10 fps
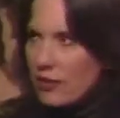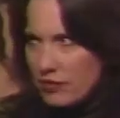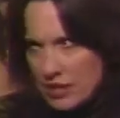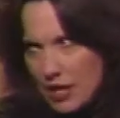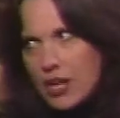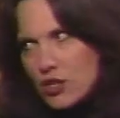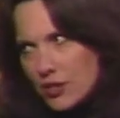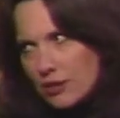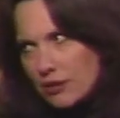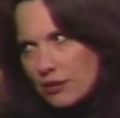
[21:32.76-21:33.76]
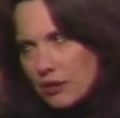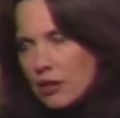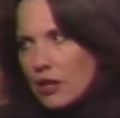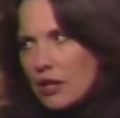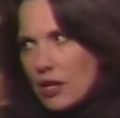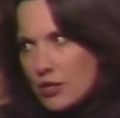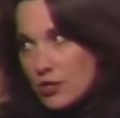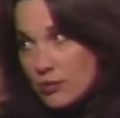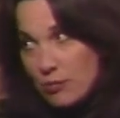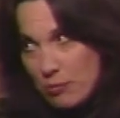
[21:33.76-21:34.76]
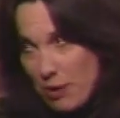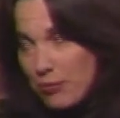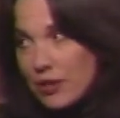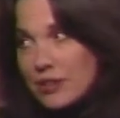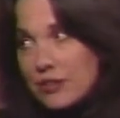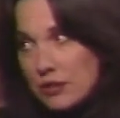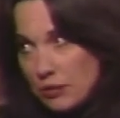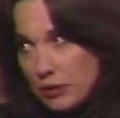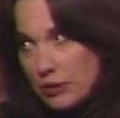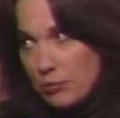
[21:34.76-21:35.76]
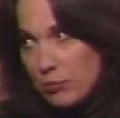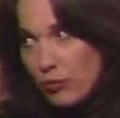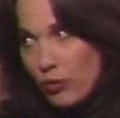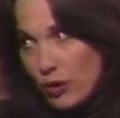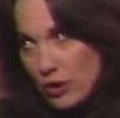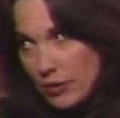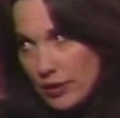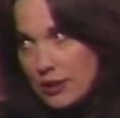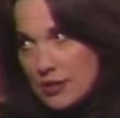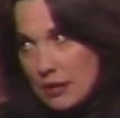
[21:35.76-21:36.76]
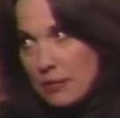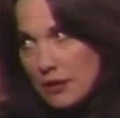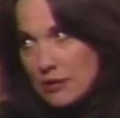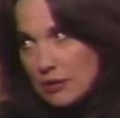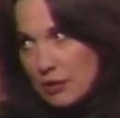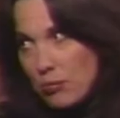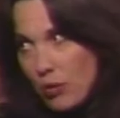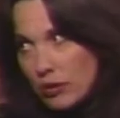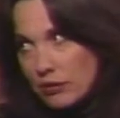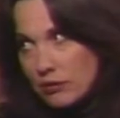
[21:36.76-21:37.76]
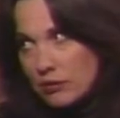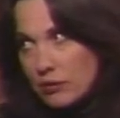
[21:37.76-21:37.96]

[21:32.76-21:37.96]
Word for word: the invitation is just remembering to do it before you're going into something that's really important.